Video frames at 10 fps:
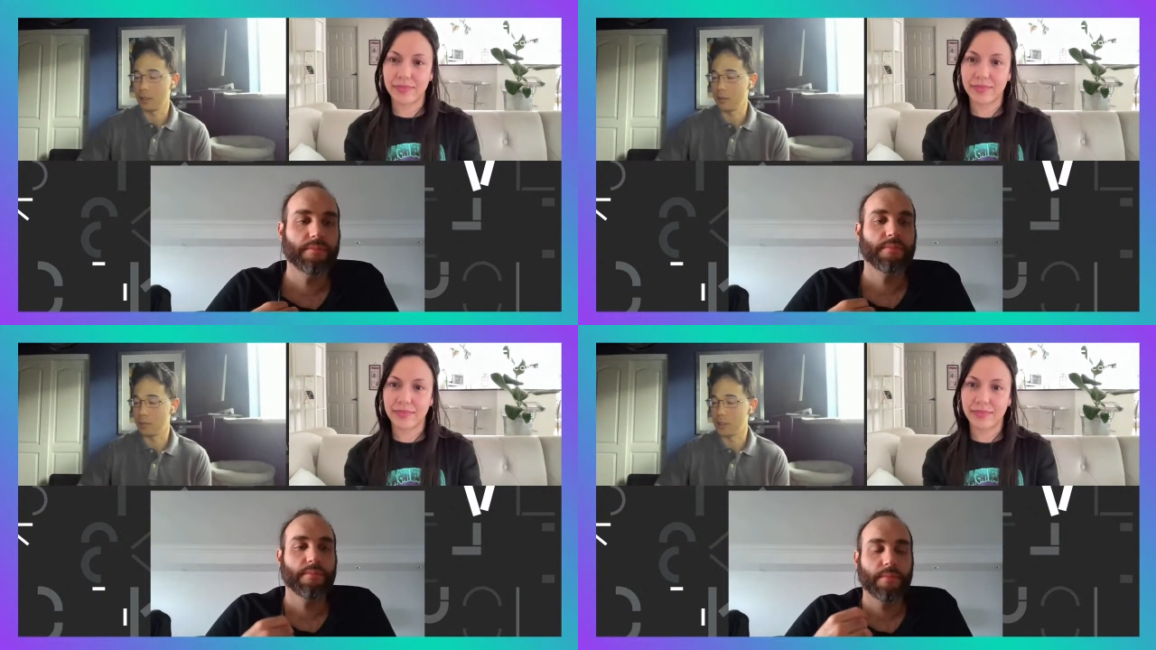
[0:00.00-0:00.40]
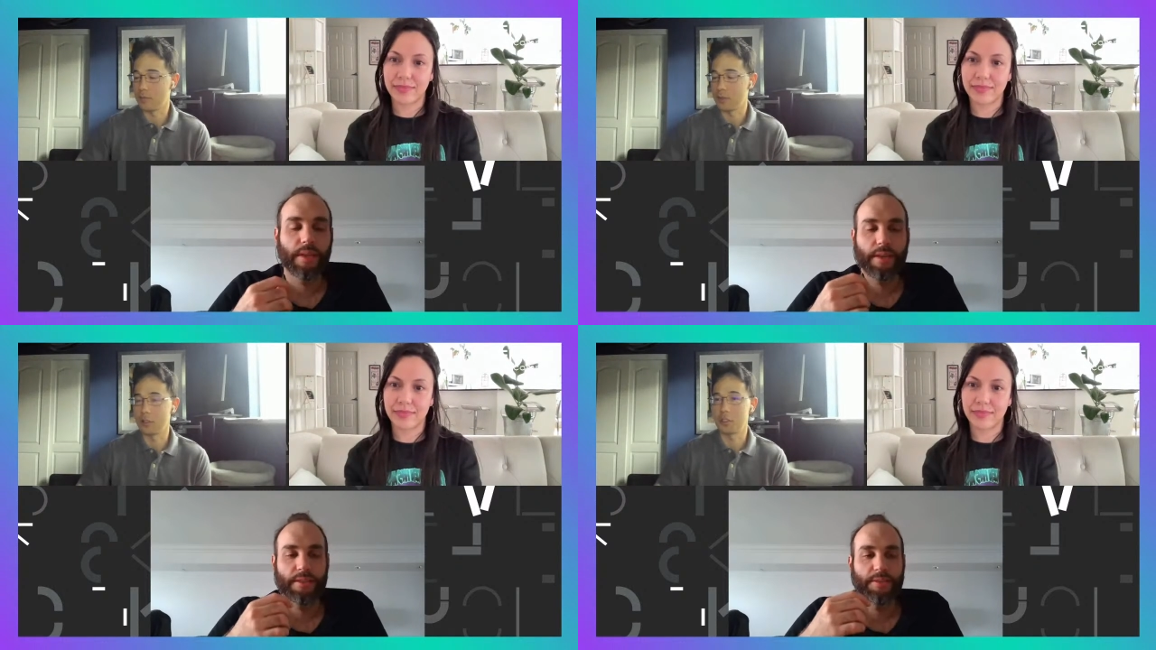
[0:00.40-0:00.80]
Speaker 1: Yeah, we
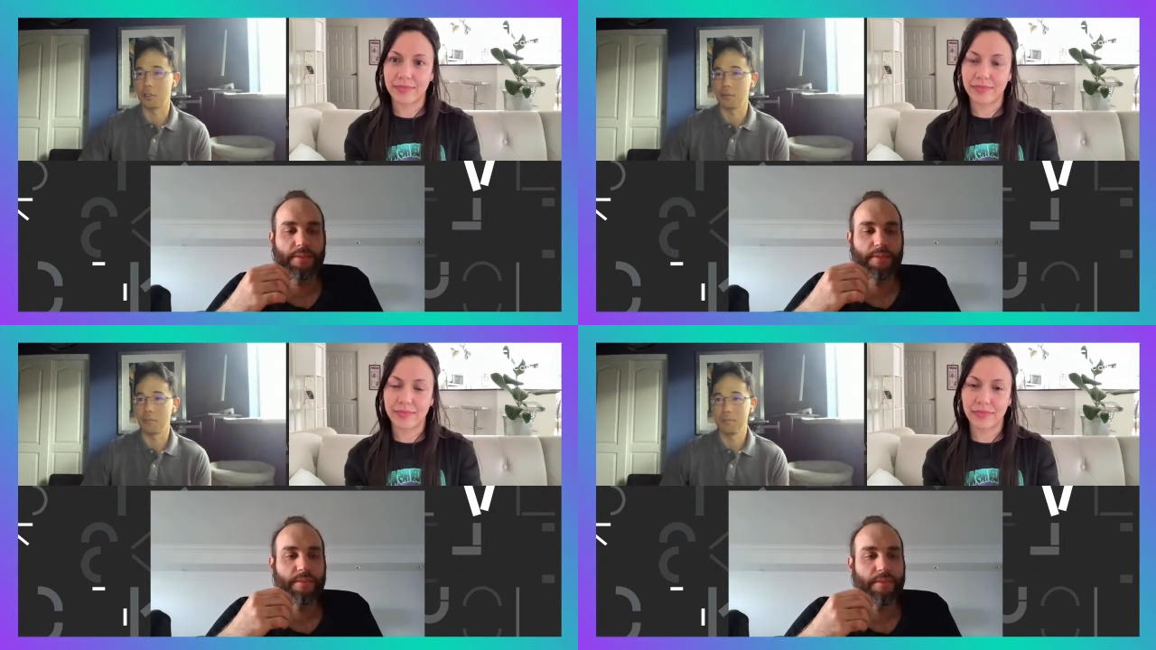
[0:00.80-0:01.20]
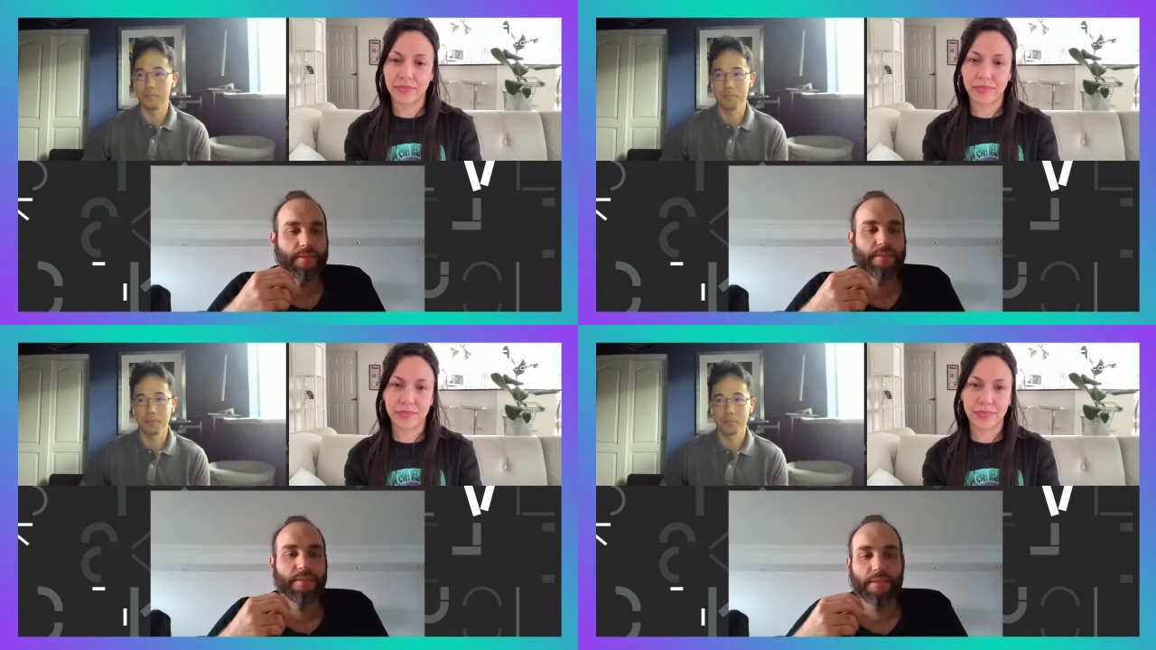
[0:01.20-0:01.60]
definitely should.
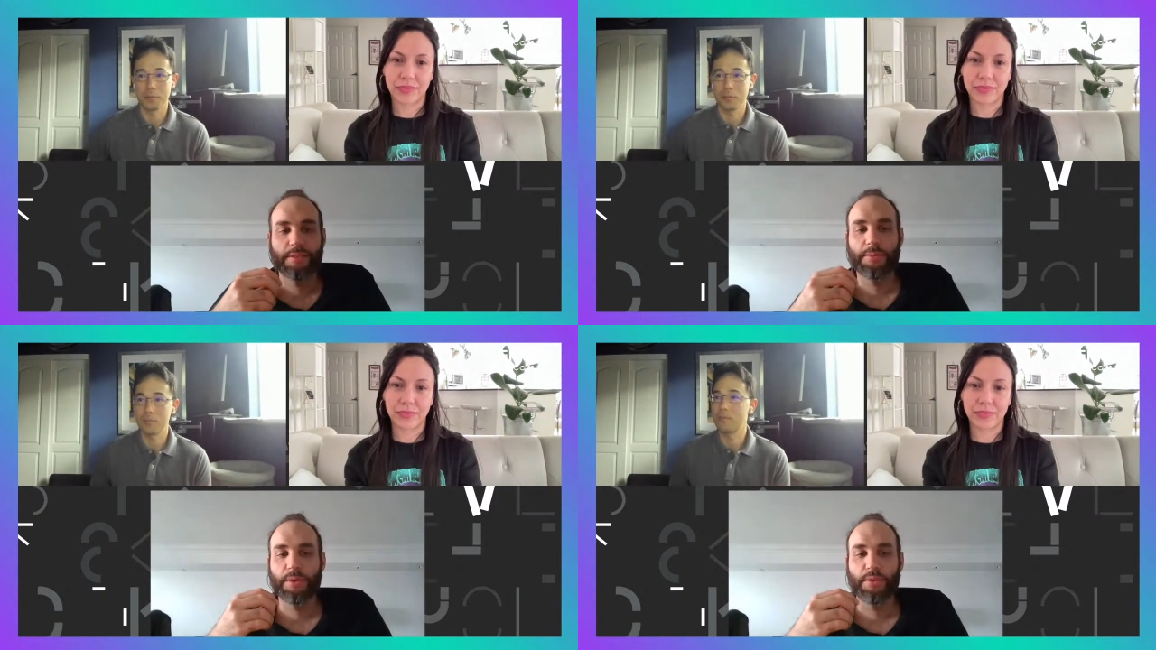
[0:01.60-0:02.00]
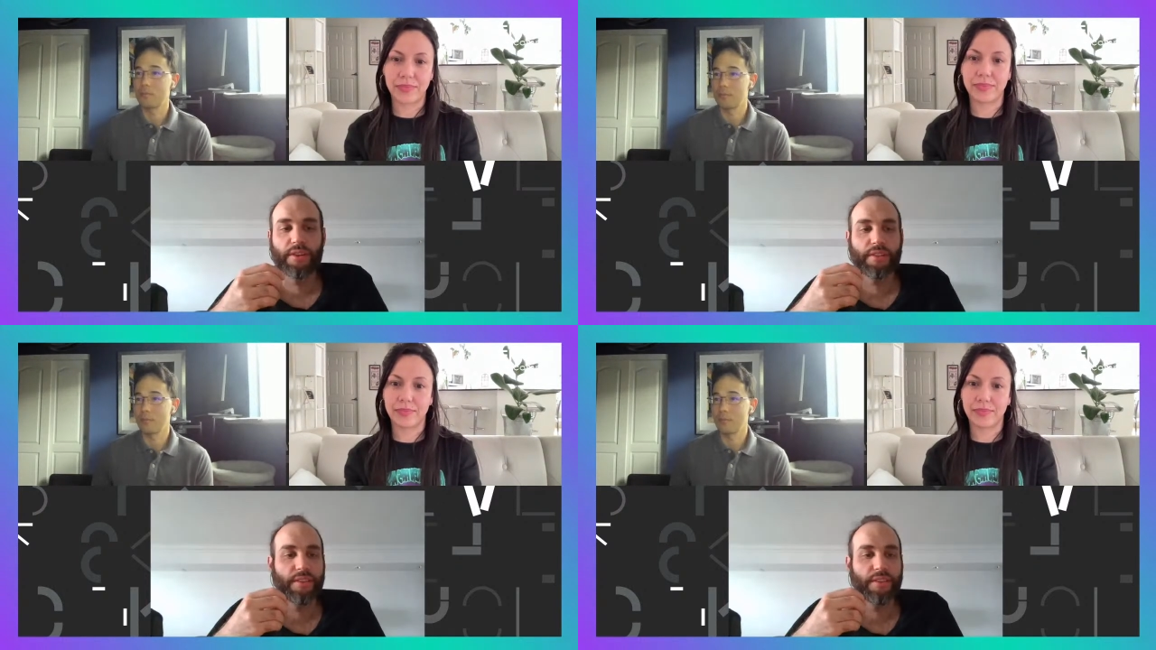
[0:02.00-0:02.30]
It's been great.